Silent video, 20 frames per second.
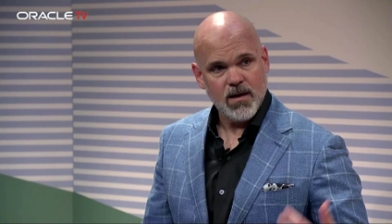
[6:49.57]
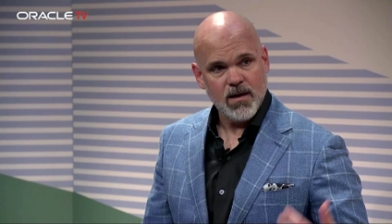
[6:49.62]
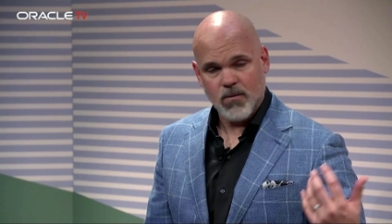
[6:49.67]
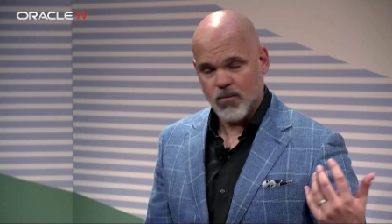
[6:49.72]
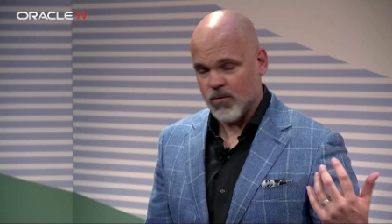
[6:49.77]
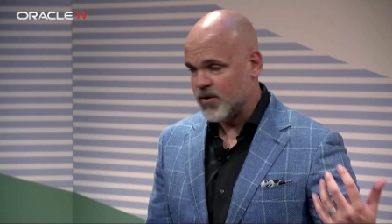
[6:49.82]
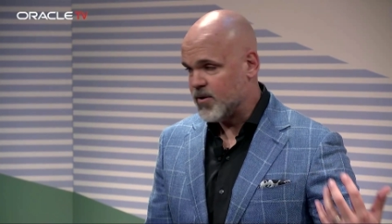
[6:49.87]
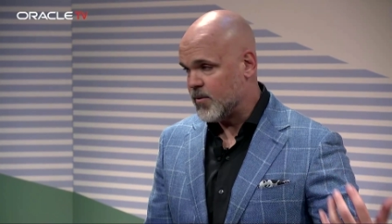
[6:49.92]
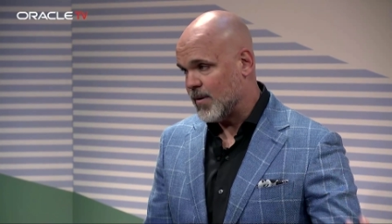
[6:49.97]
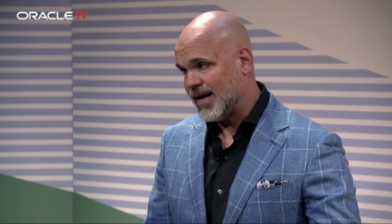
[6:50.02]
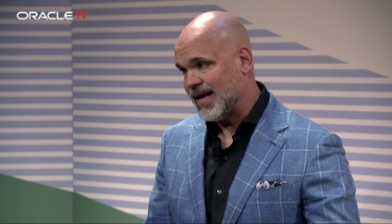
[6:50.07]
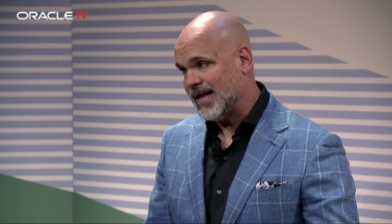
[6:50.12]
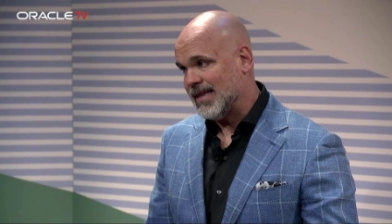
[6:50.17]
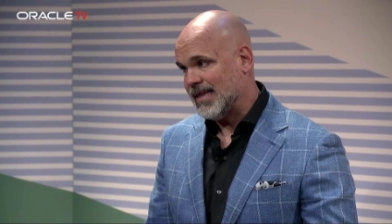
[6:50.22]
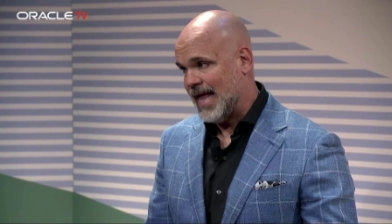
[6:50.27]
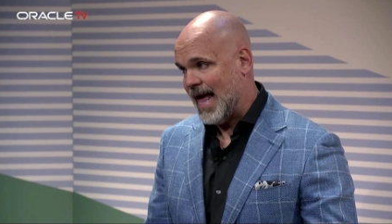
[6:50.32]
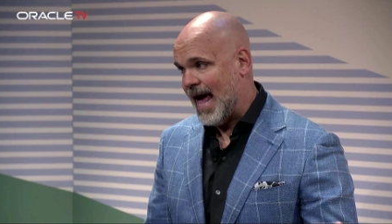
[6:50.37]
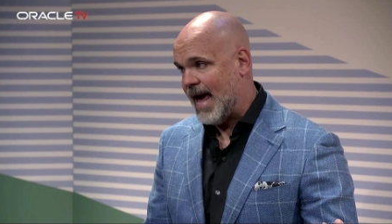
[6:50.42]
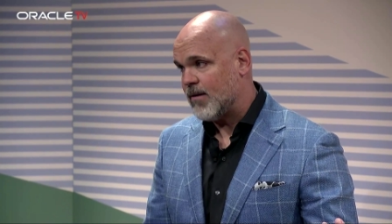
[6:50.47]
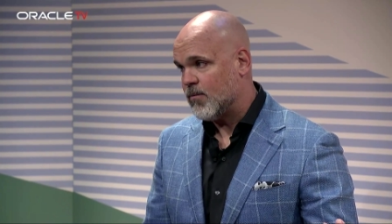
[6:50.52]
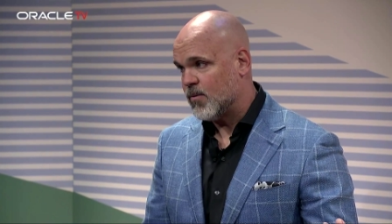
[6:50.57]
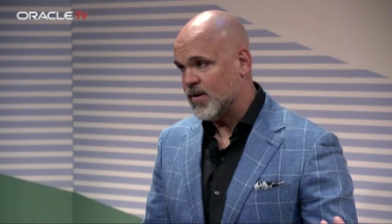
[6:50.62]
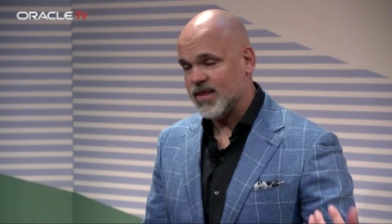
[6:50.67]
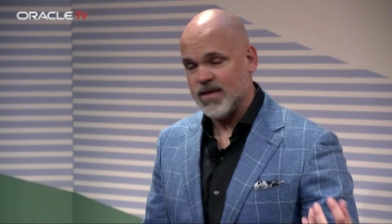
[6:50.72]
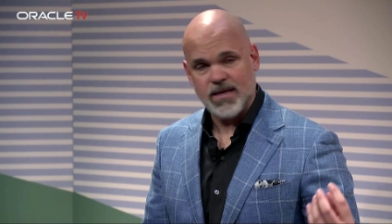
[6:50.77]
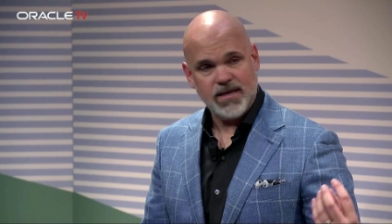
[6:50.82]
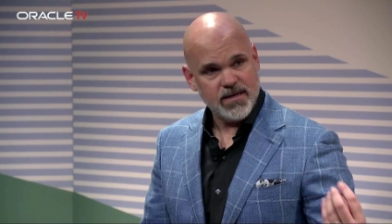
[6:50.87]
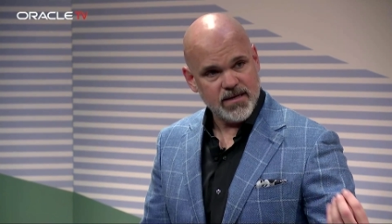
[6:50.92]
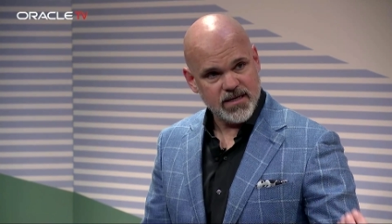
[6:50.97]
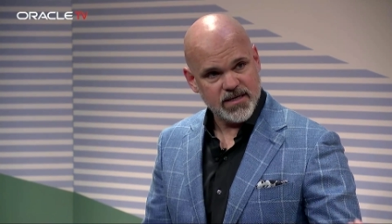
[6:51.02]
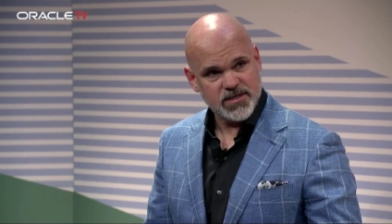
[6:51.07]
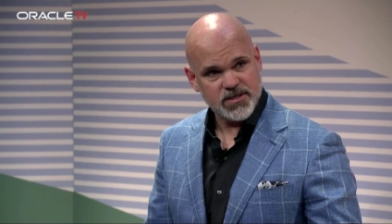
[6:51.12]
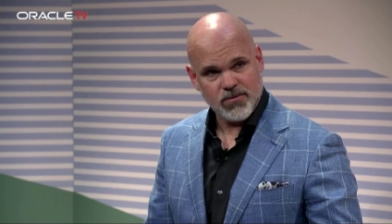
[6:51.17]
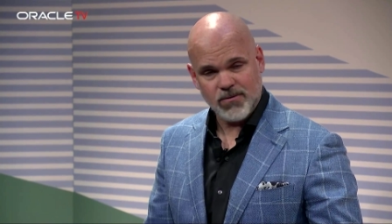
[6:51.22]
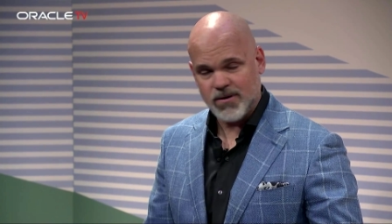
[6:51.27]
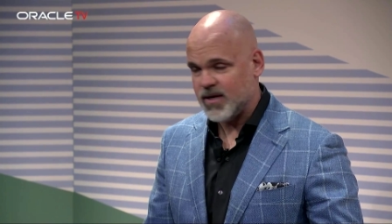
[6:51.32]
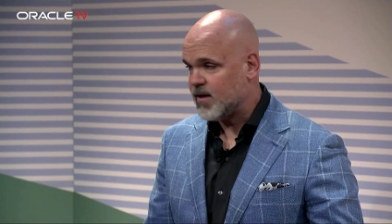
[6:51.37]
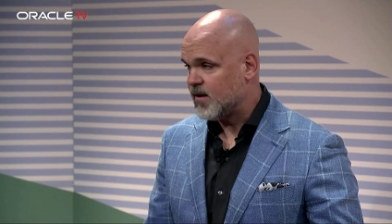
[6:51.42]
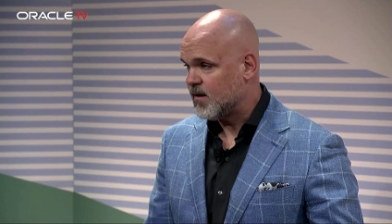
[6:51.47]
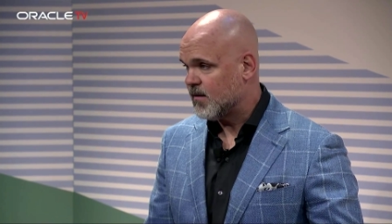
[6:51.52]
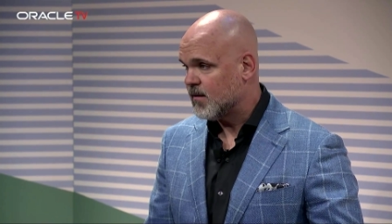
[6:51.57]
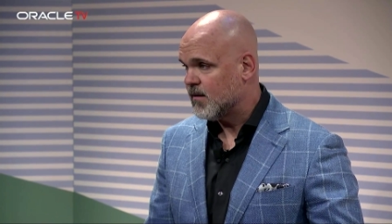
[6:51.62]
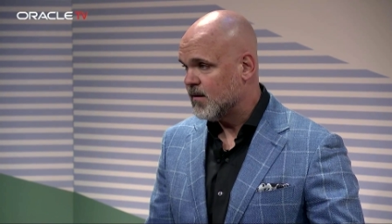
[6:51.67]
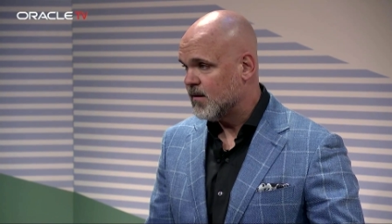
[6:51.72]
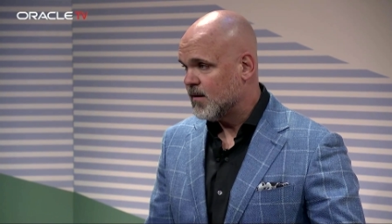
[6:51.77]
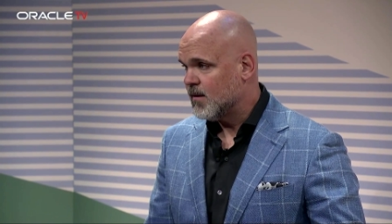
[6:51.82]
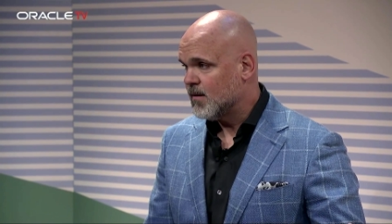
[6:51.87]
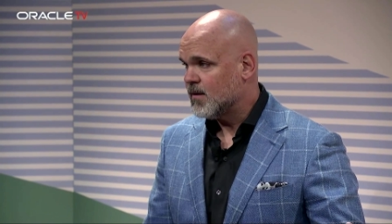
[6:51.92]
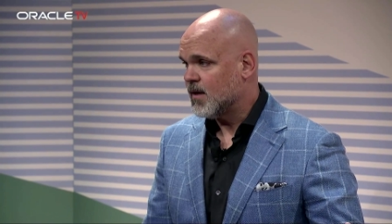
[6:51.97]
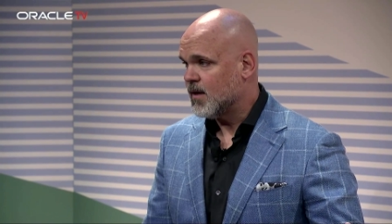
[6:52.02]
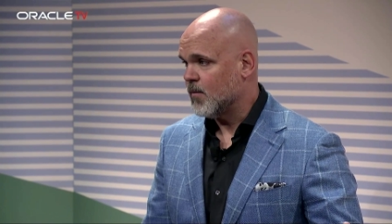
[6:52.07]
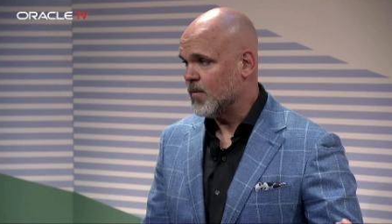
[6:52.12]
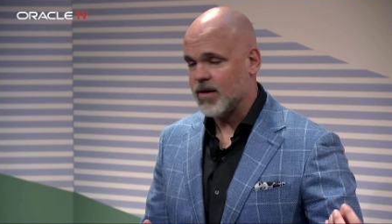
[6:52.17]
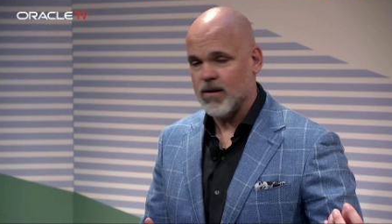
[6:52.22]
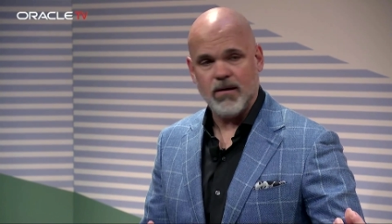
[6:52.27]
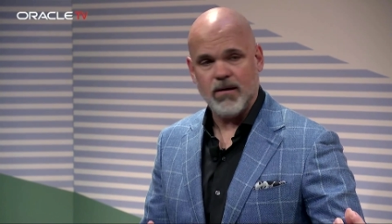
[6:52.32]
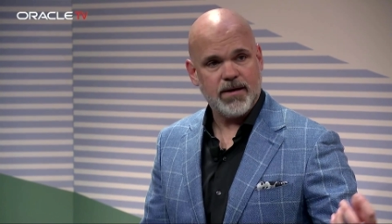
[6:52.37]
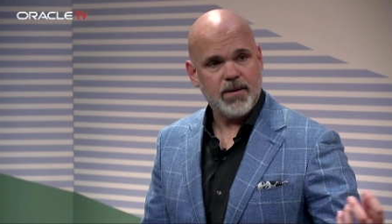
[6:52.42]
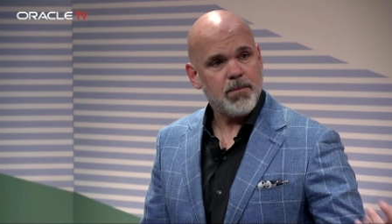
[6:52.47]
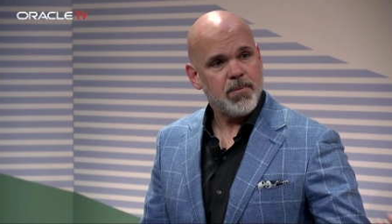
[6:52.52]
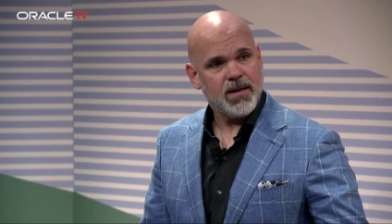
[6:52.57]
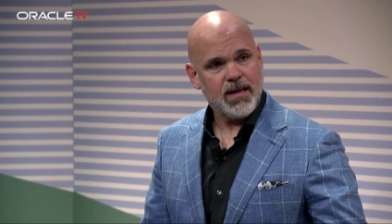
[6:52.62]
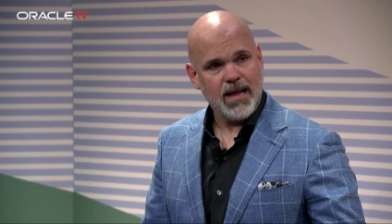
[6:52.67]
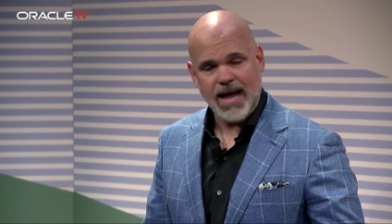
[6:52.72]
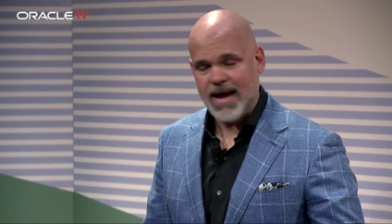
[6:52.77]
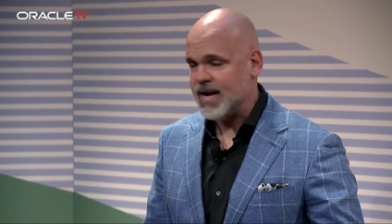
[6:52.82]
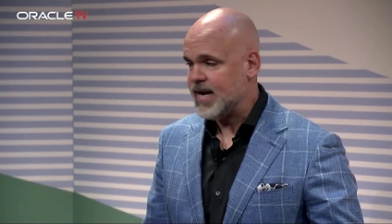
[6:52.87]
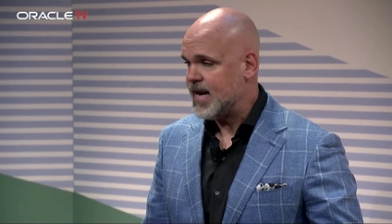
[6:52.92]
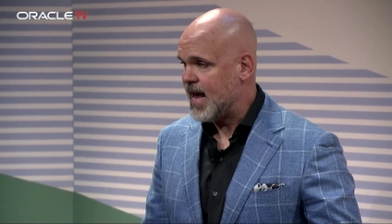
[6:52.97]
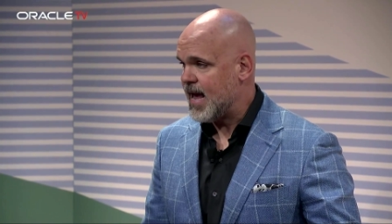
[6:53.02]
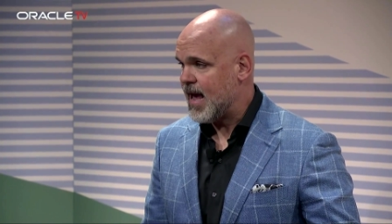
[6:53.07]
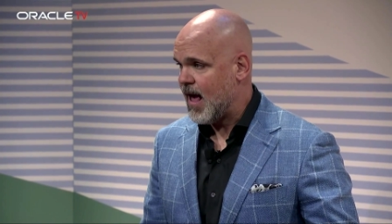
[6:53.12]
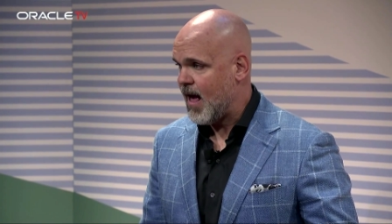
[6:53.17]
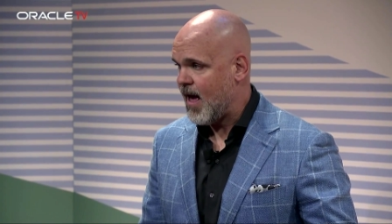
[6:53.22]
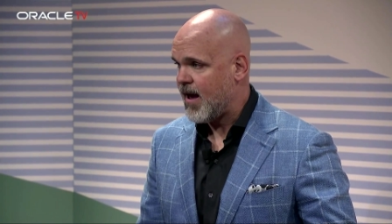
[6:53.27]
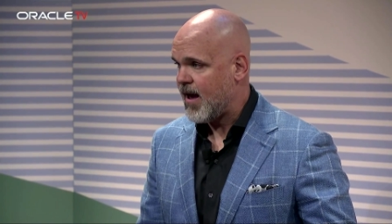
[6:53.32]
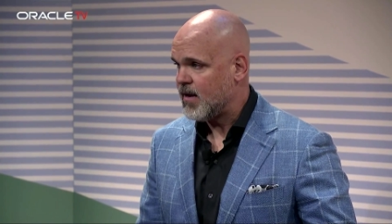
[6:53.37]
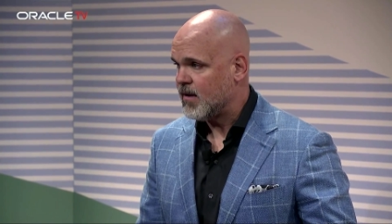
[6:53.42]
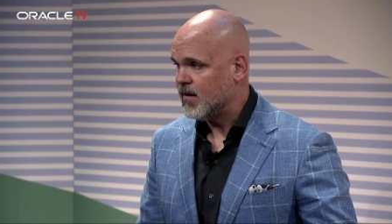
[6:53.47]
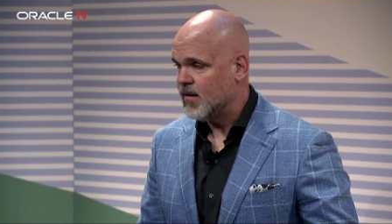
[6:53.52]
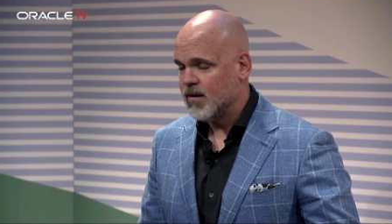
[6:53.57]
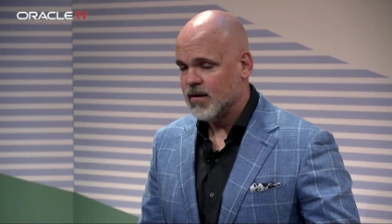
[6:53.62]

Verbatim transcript: We're doing a lot with industry know, we call it applied AI.